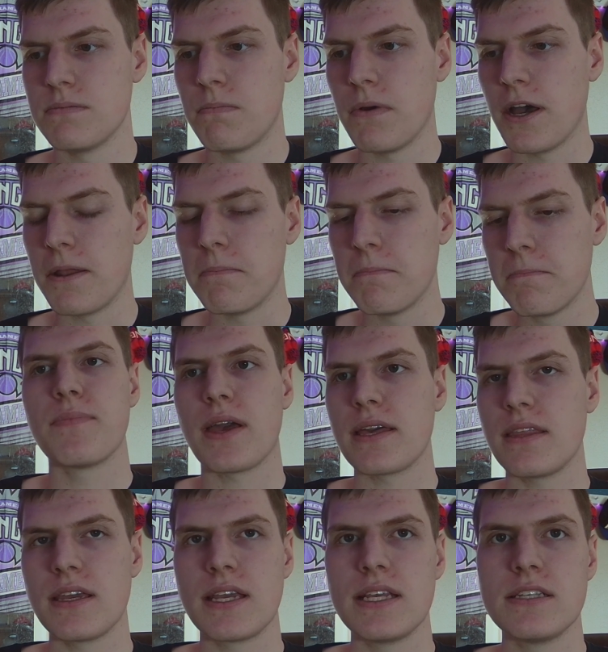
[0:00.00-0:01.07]
but I
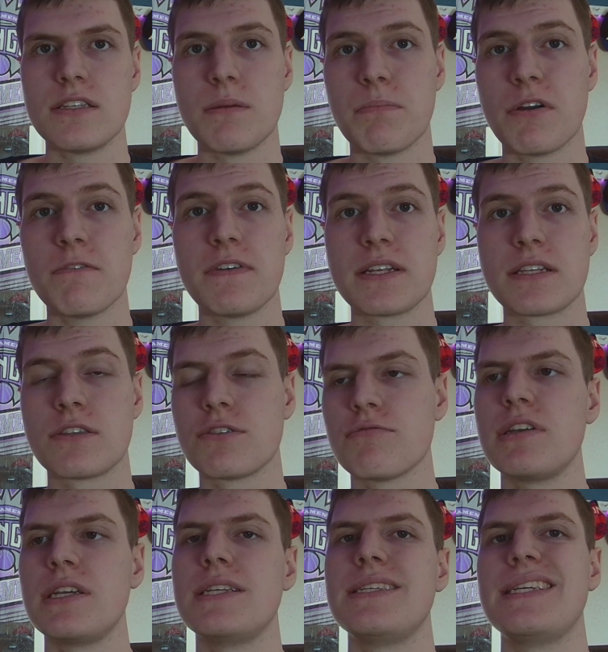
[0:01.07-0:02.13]
think he's the perfect
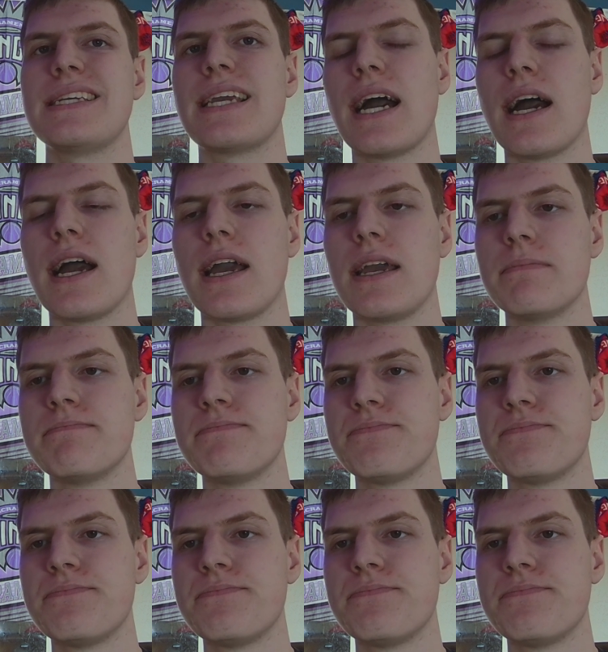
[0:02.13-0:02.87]
3-and-D guy